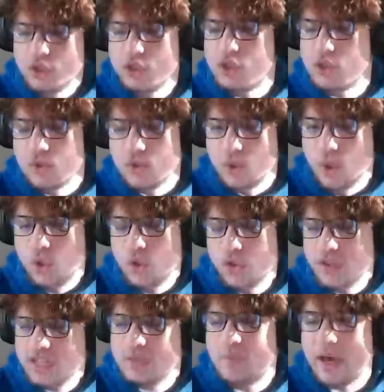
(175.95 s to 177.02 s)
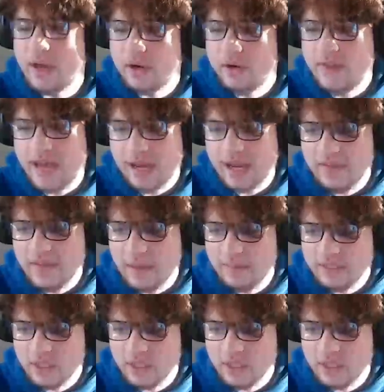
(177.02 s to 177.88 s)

Who do you think is better in that